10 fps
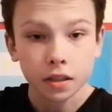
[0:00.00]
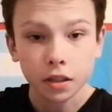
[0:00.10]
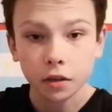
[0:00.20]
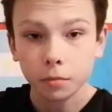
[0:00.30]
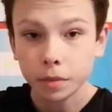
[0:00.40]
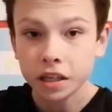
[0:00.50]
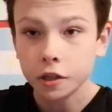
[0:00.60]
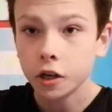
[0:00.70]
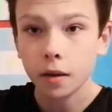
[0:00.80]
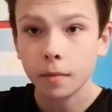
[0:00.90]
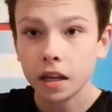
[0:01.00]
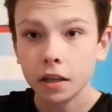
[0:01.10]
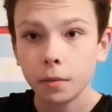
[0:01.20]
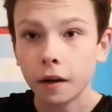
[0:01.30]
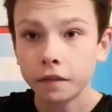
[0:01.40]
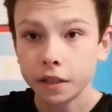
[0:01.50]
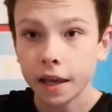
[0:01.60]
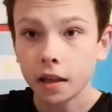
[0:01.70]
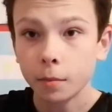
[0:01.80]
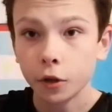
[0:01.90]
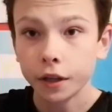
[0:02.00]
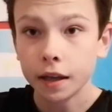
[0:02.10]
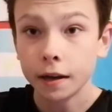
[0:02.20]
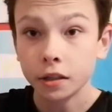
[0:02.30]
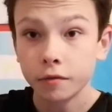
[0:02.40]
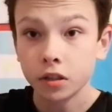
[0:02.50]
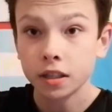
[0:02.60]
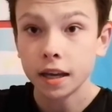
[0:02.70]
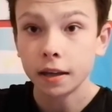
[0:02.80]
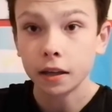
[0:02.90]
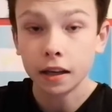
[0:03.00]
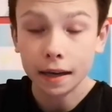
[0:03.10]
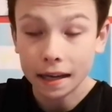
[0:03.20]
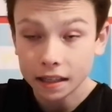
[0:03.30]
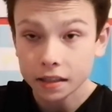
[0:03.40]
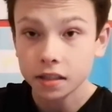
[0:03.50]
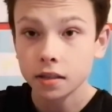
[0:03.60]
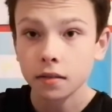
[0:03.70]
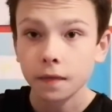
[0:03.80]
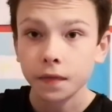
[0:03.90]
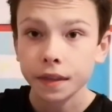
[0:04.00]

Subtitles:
to beat Germany, you have to get them on the counter-attack, and that is